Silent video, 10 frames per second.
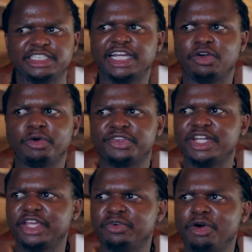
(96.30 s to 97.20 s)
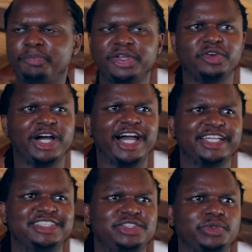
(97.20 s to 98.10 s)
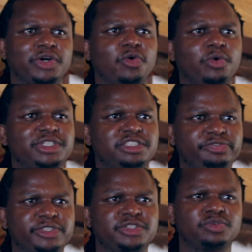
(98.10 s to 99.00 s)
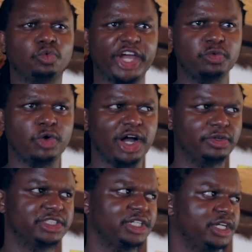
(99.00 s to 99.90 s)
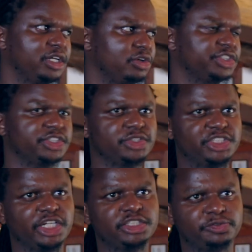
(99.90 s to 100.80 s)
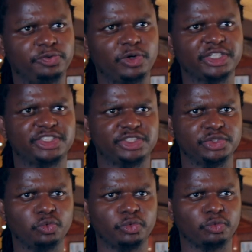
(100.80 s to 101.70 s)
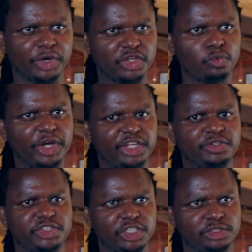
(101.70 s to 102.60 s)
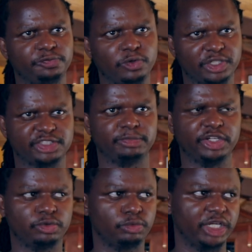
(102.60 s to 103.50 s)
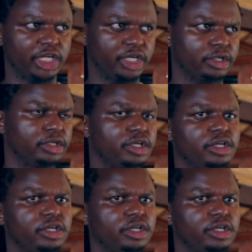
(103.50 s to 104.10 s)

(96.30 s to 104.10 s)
like you open your eyes to a whole different wide world, because you tend to focus, when you work, you tend to focus much on one area.